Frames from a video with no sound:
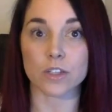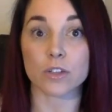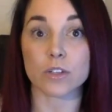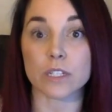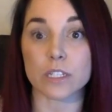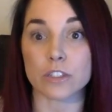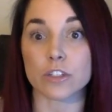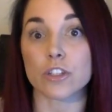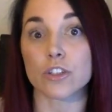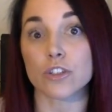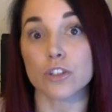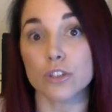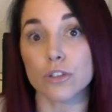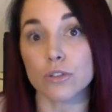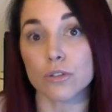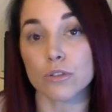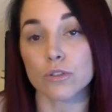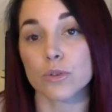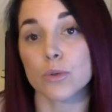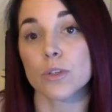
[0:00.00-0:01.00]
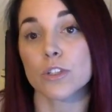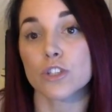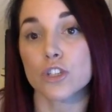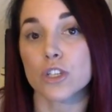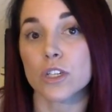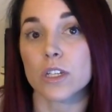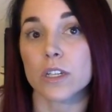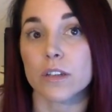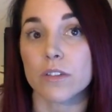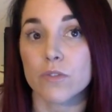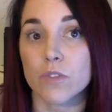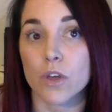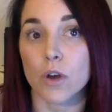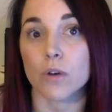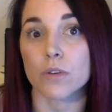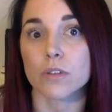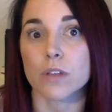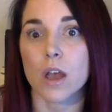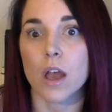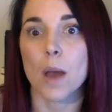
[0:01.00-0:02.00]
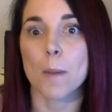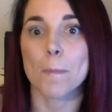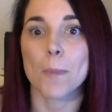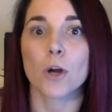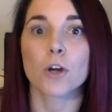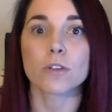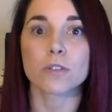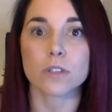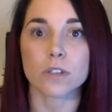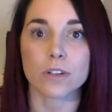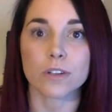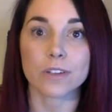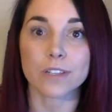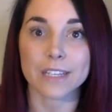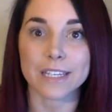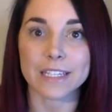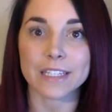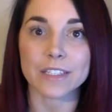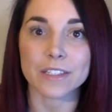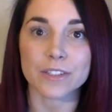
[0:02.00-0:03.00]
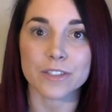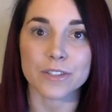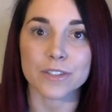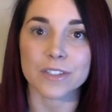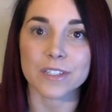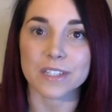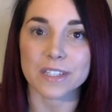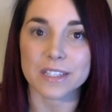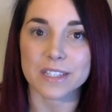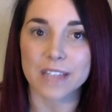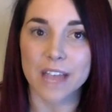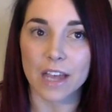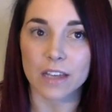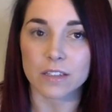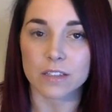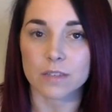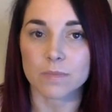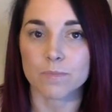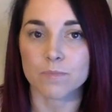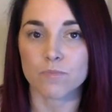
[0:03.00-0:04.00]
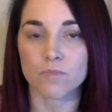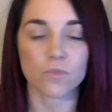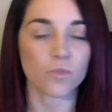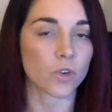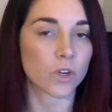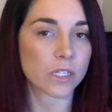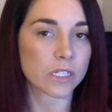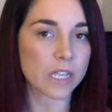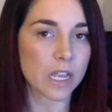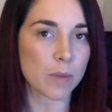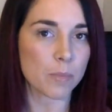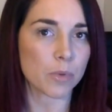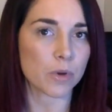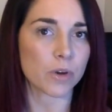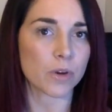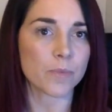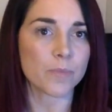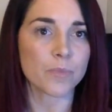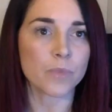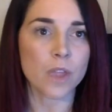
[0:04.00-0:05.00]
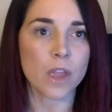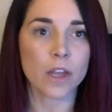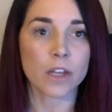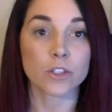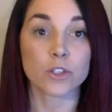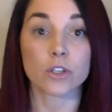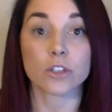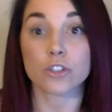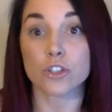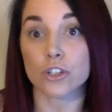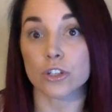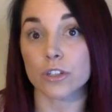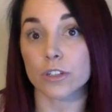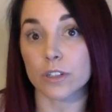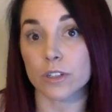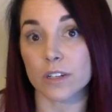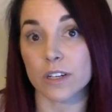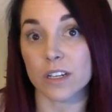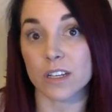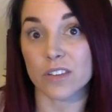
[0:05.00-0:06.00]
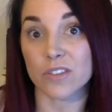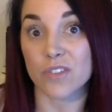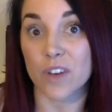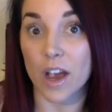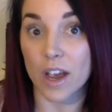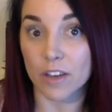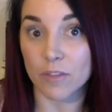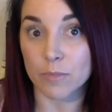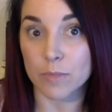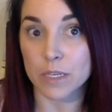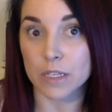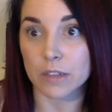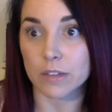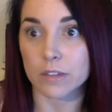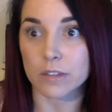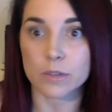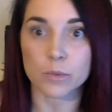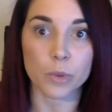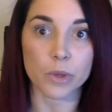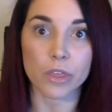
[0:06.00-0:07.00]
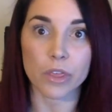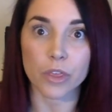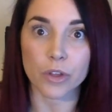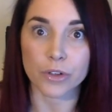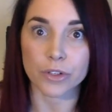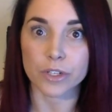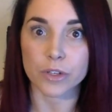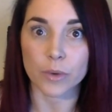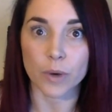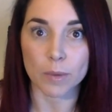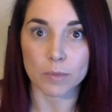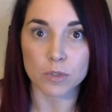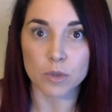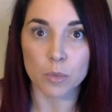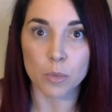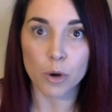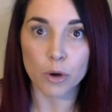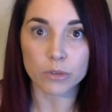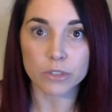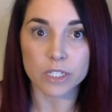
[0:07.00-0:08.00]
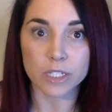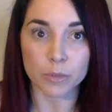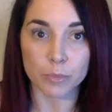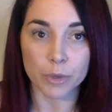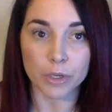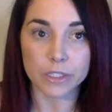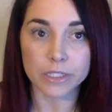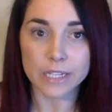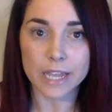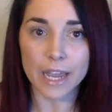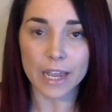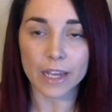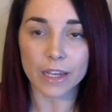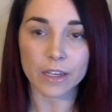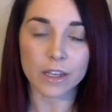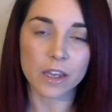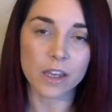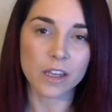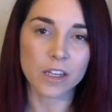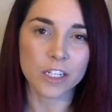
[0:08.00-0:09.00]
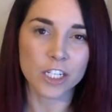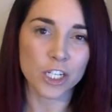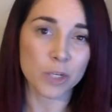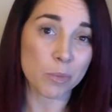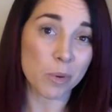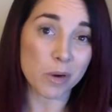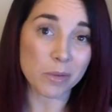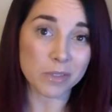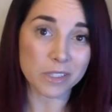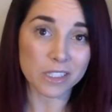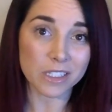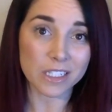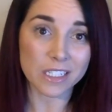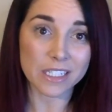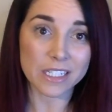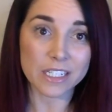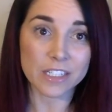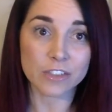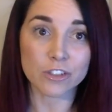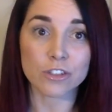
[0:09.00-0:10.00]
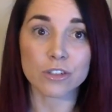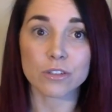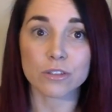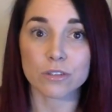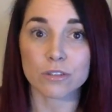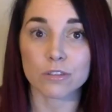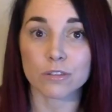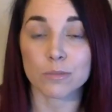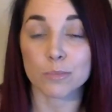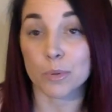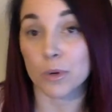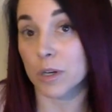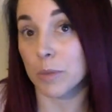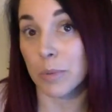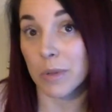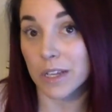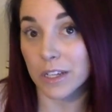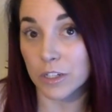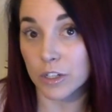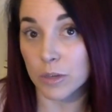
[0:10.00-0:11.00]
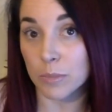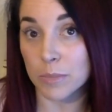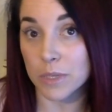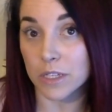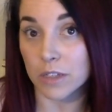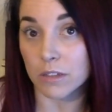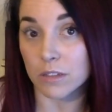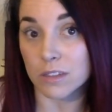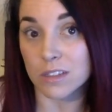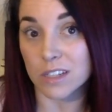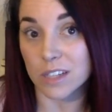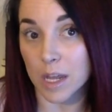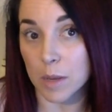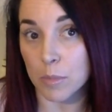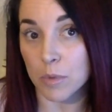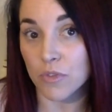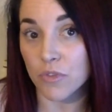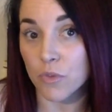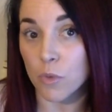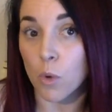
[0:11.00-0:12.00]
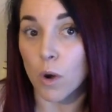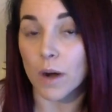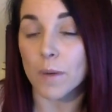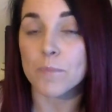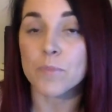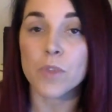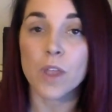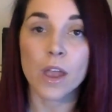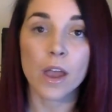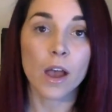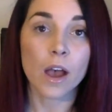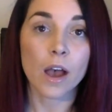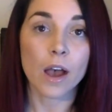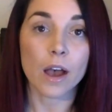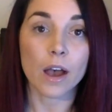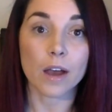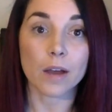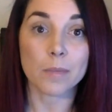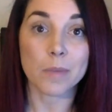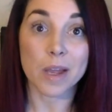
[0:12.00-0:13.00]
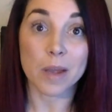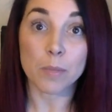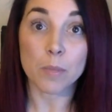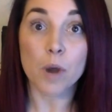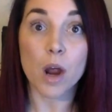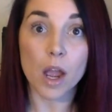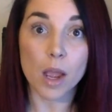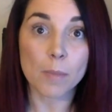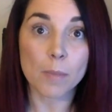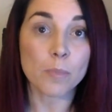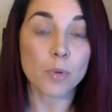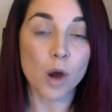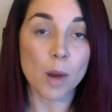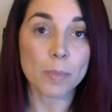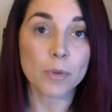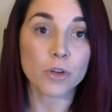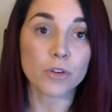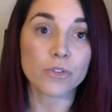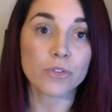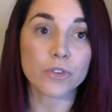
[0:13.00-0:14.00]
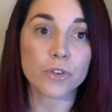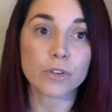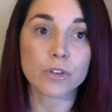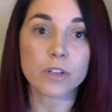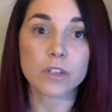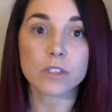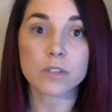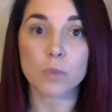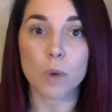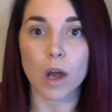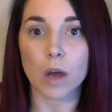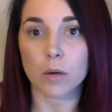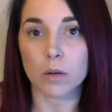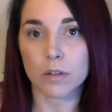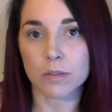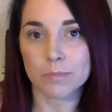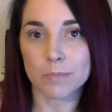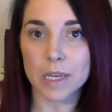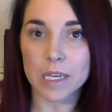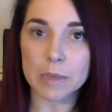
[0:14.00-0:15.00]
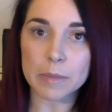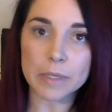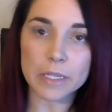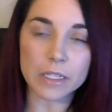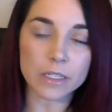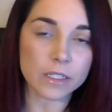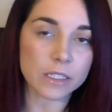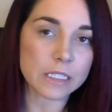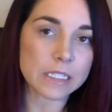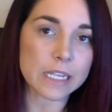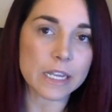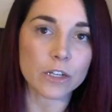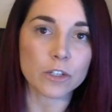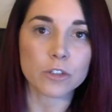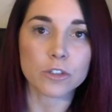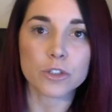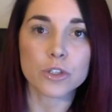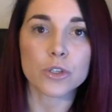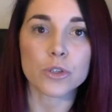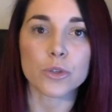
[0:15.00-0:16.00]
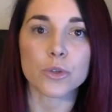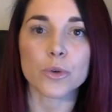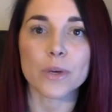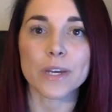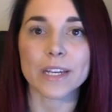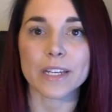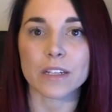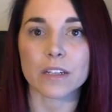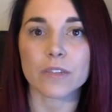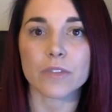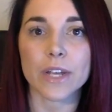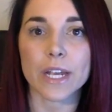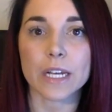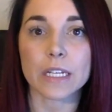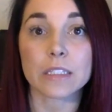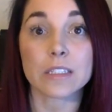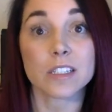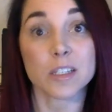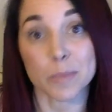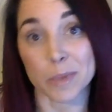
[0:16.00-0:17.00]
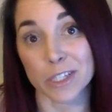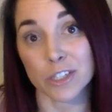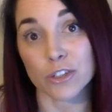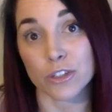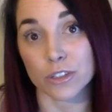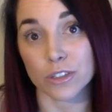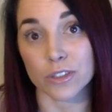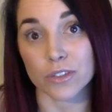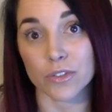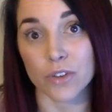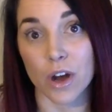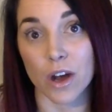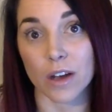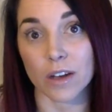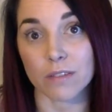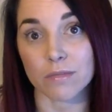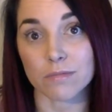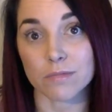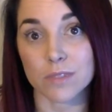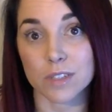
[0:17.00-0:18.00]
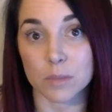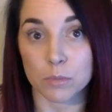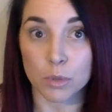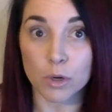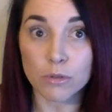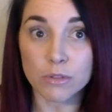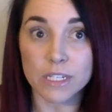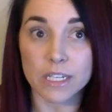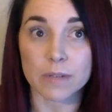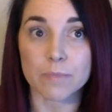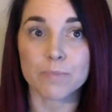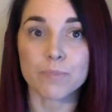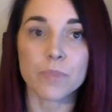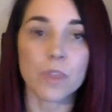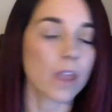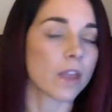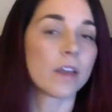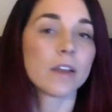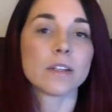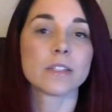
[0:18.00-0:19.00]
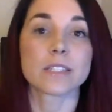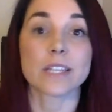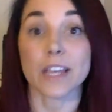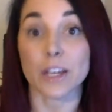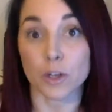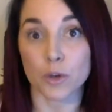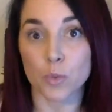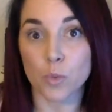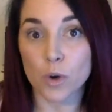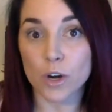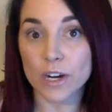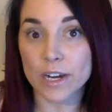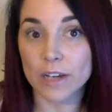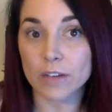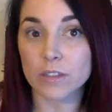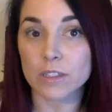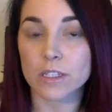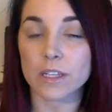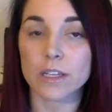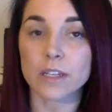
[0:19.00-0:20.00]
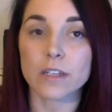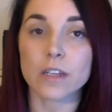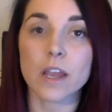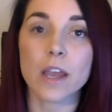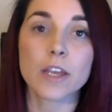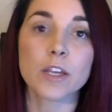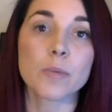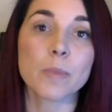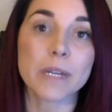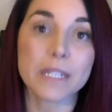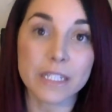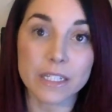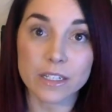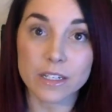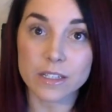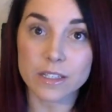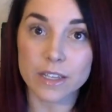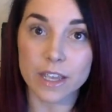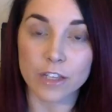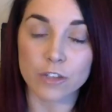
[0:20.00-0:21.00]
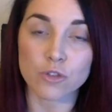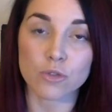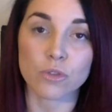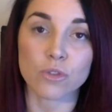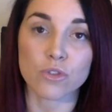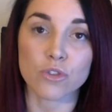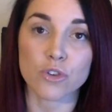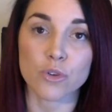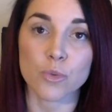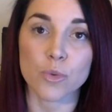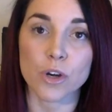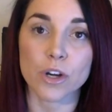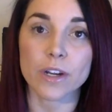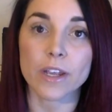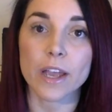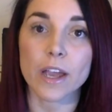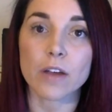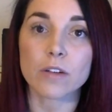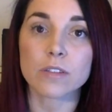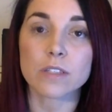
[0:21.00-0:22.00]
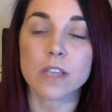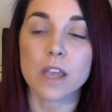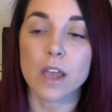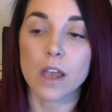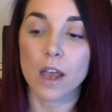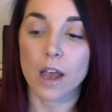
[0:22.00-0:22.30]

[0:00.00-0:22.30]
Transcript: you need to do to achieve those personal keys to success. For example, to ensure you're getting 5 meals with 30 grams of protein per day, you're probably going to need to pre-plan your meals the night before and prep your food as well, maybe a day or two in advance to make sure you've got some protein. To get your workouts in, you might need to schedule your workouts